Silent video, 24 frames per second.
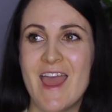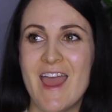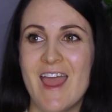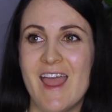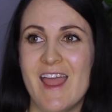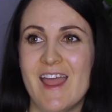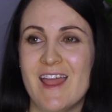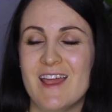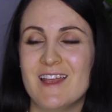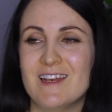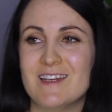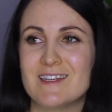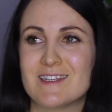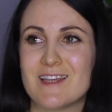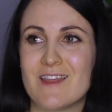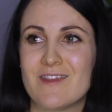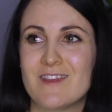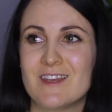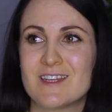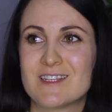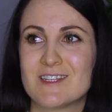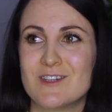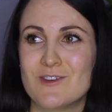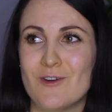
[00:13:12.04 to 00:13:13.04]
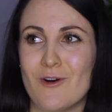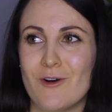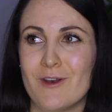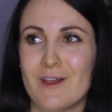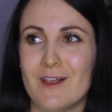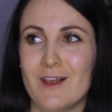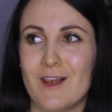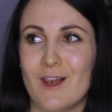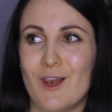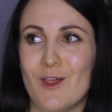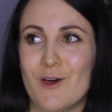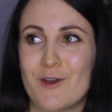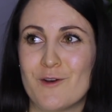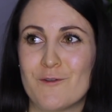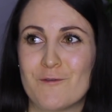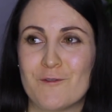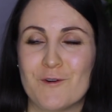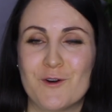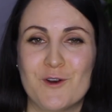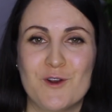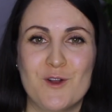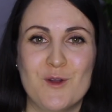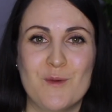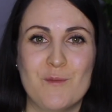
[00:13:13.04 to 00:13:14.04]
and there's not a lot of
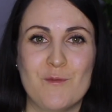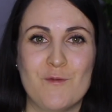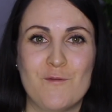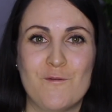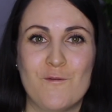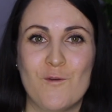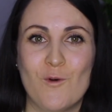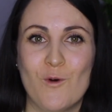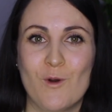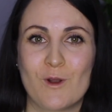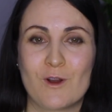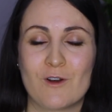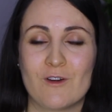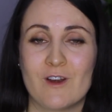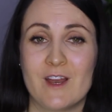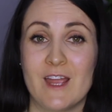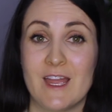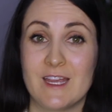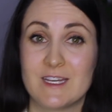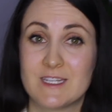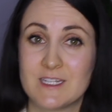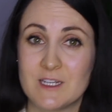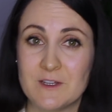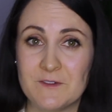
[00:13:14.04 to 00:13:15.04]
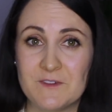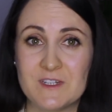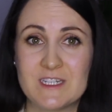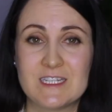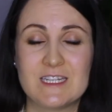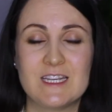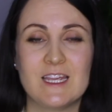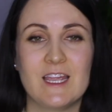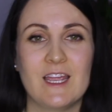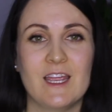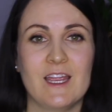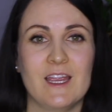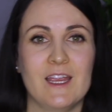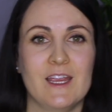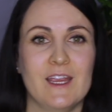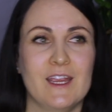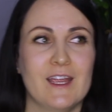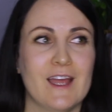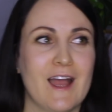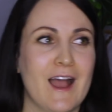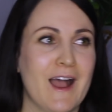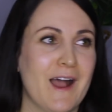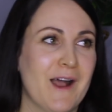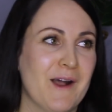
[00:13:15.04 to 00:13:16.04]
room for
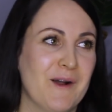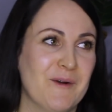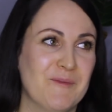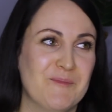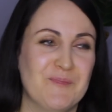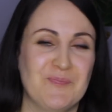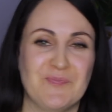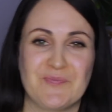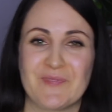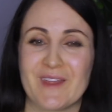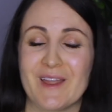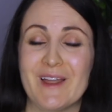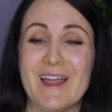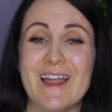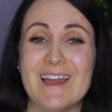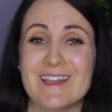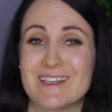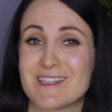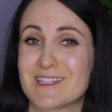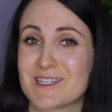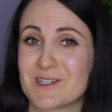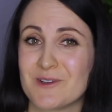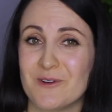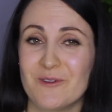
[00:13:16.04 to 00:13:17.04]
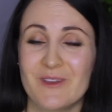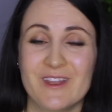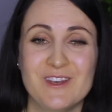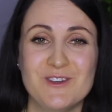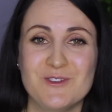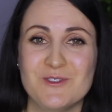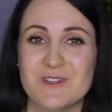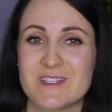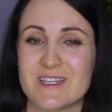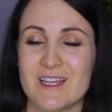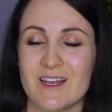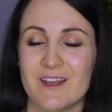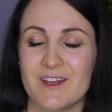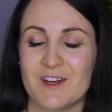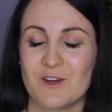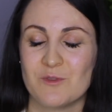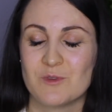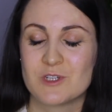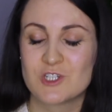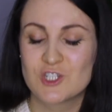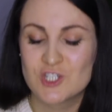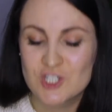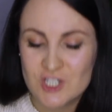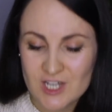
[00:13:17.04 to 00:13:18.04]
creativity. At school in New Zealand, it
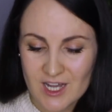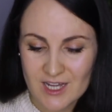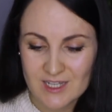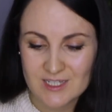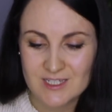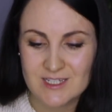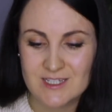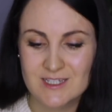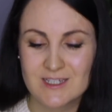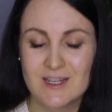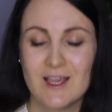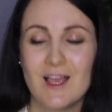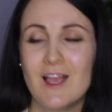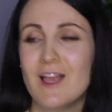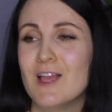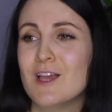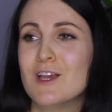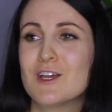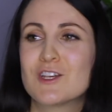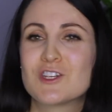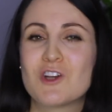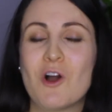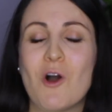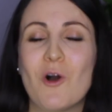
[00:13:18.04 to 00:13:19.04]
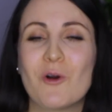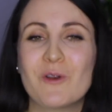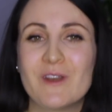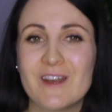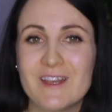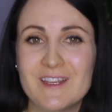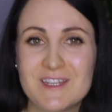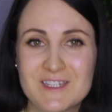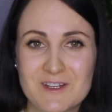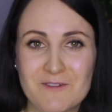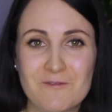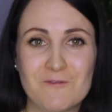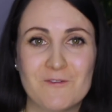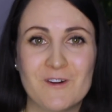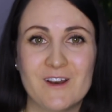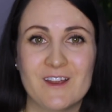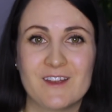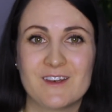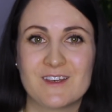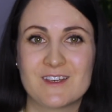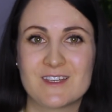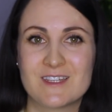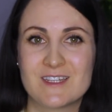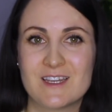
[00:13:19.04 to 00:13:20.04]
was just totally
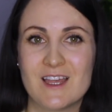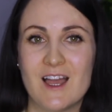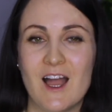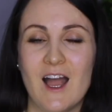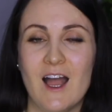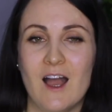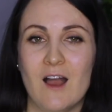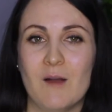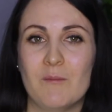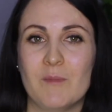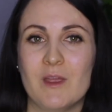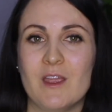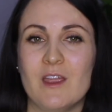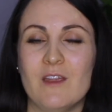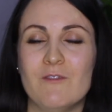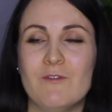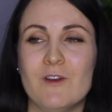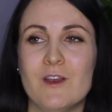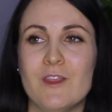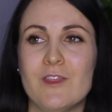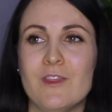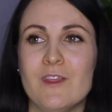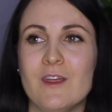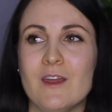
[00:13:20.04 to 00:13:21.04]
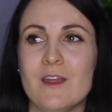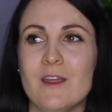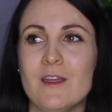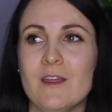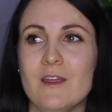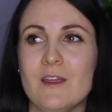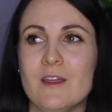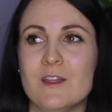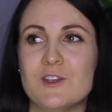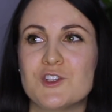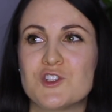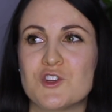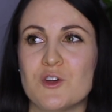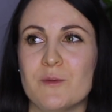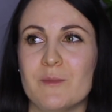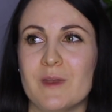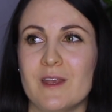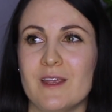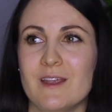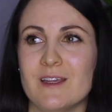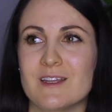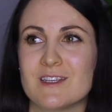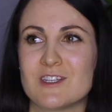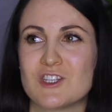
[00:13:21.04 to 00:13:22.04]
different. Everything in
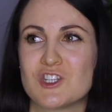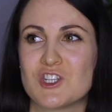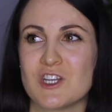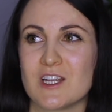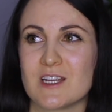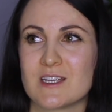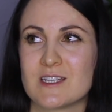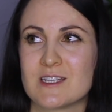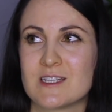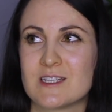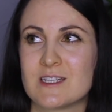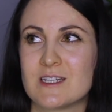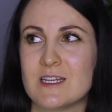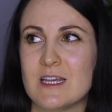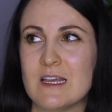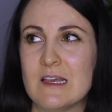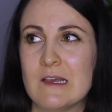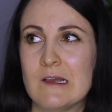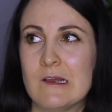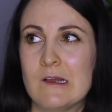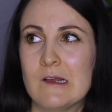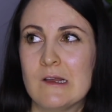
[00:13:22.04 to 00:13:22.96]
Germany, it's just,